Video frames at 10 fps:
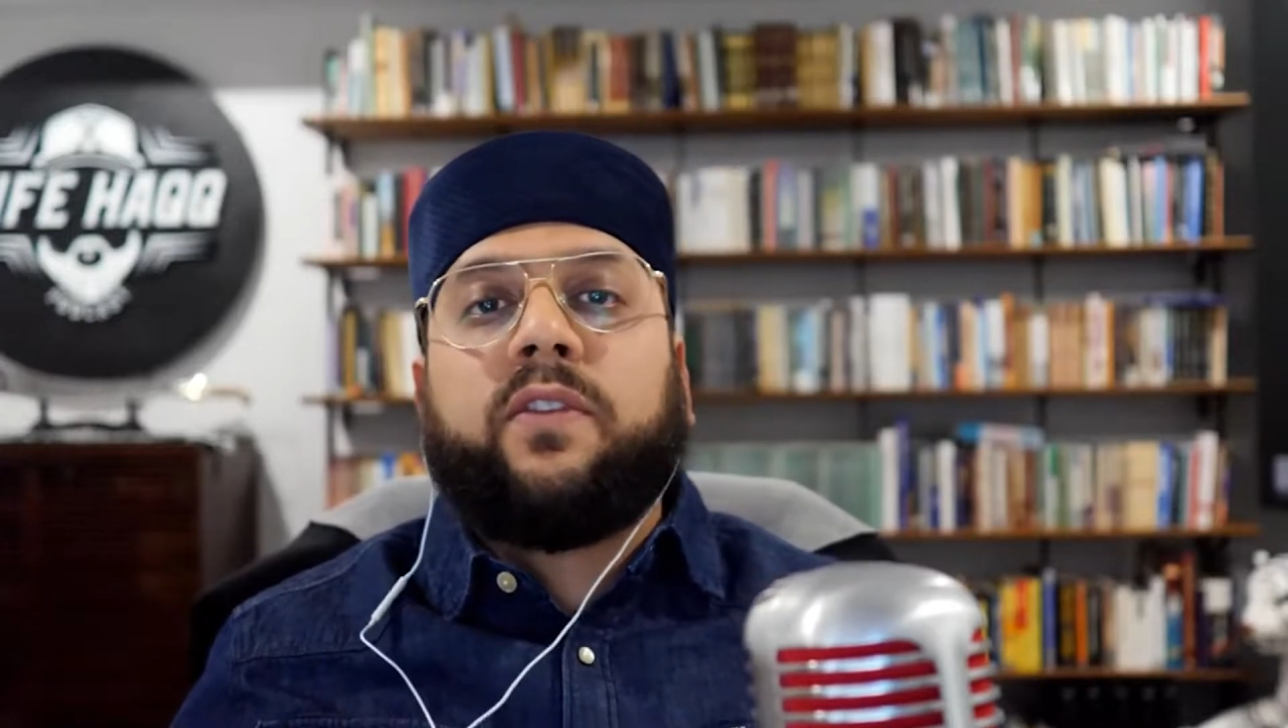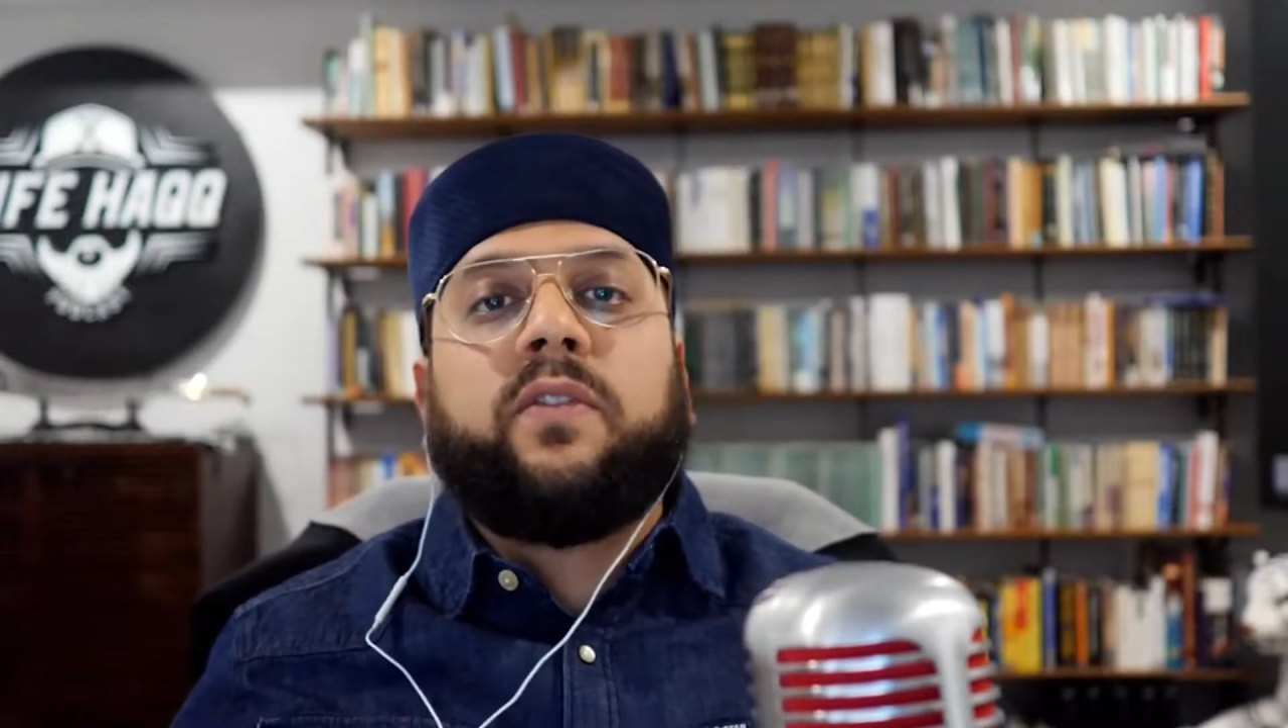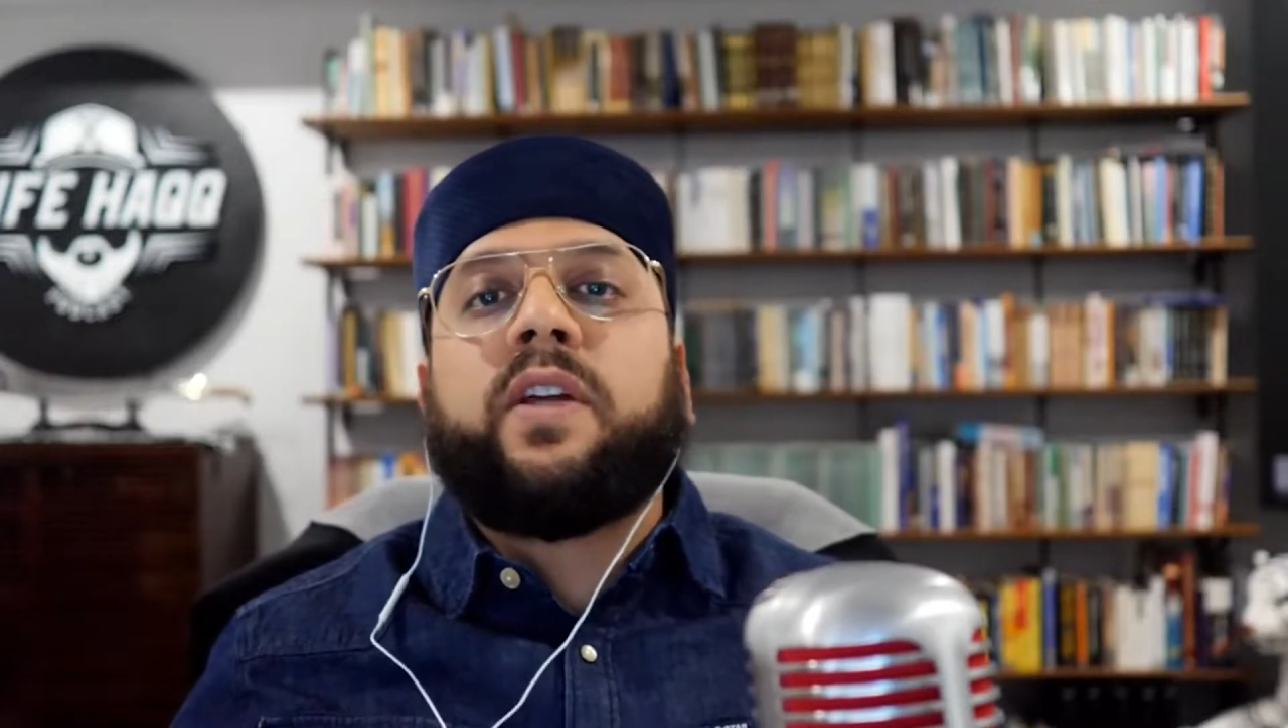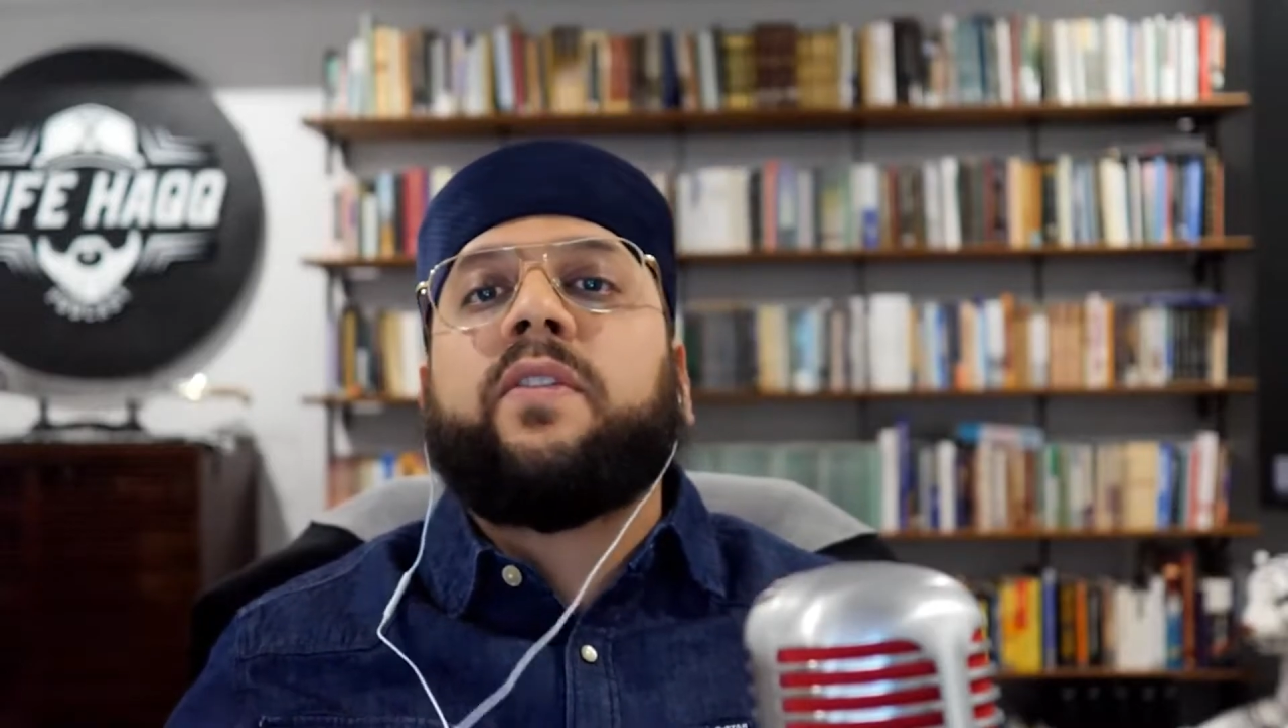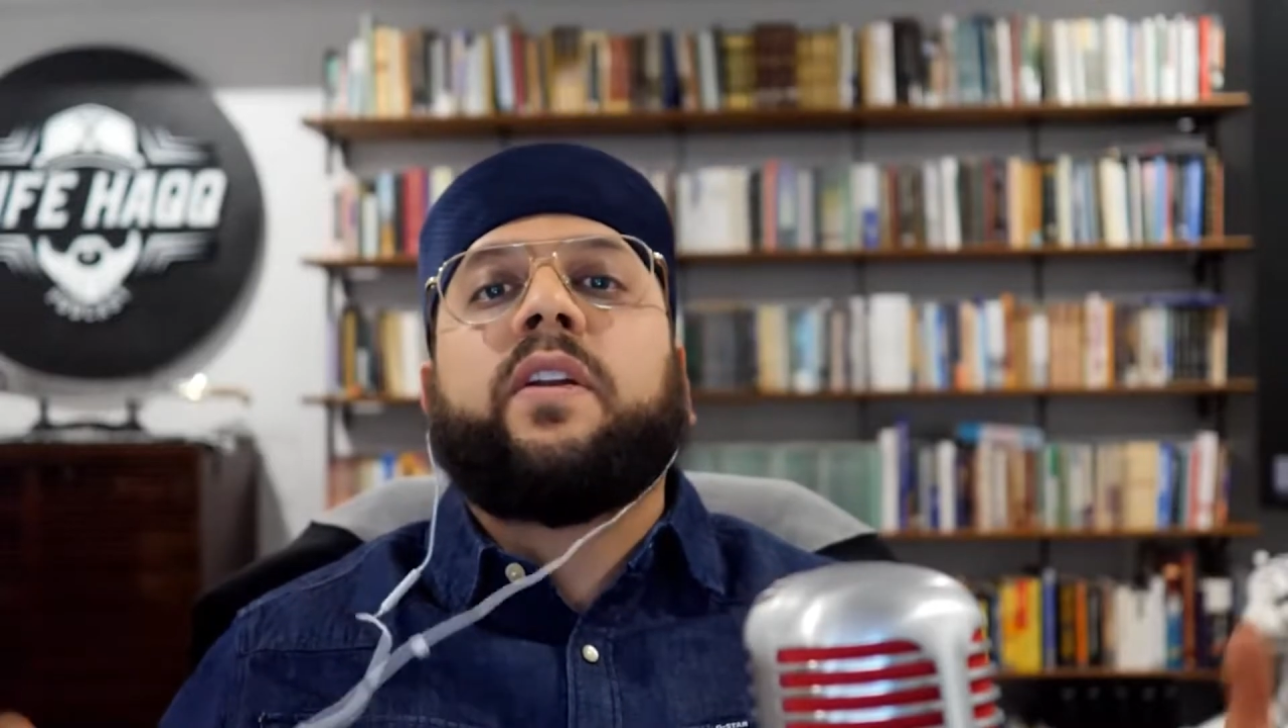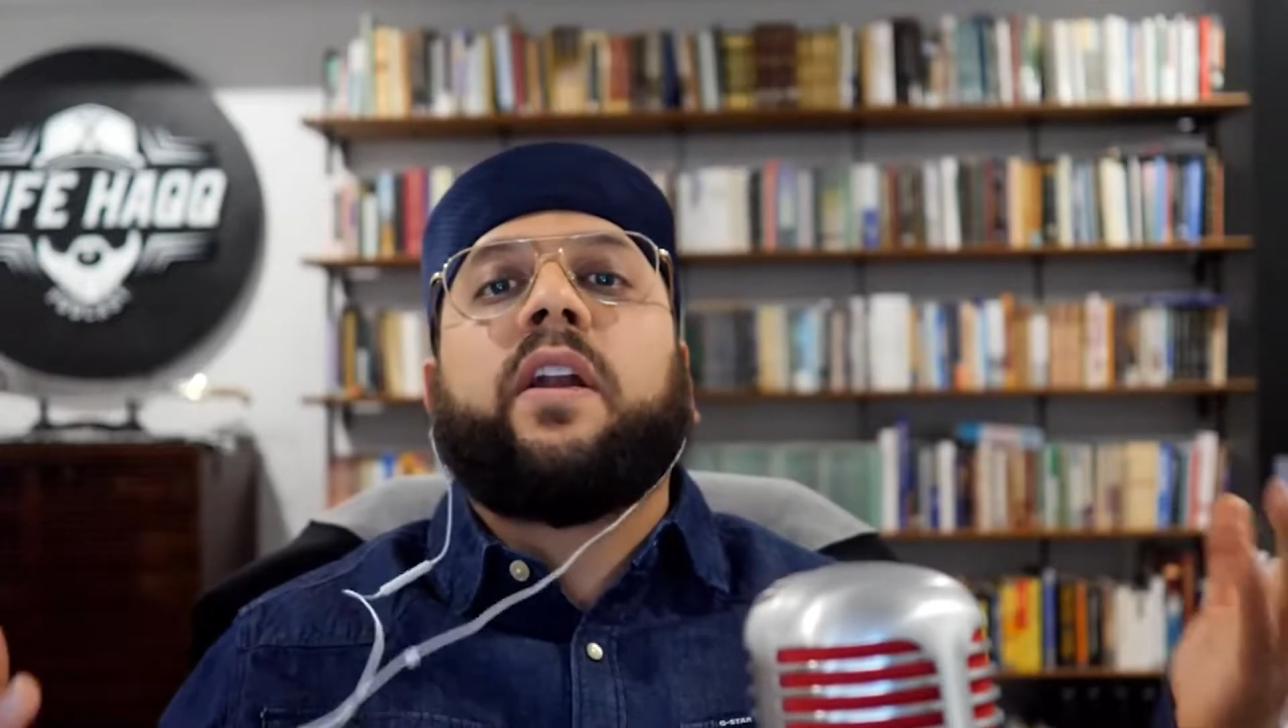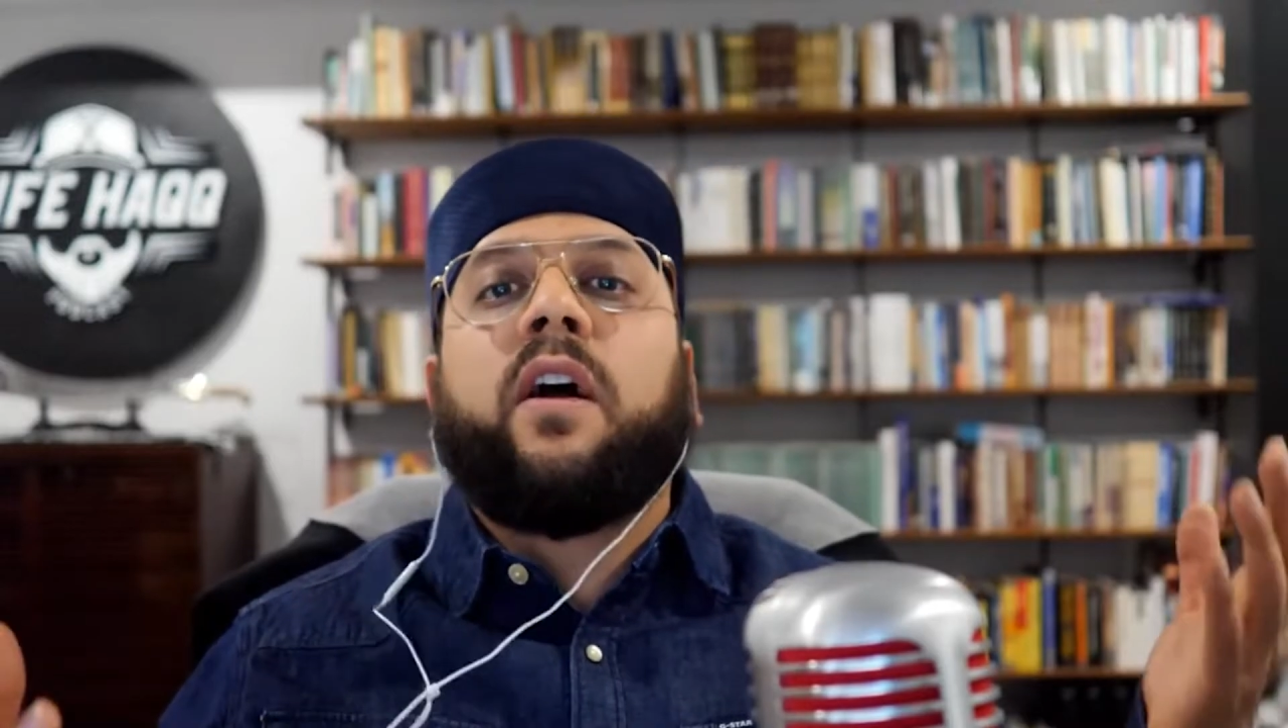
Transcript: You've given it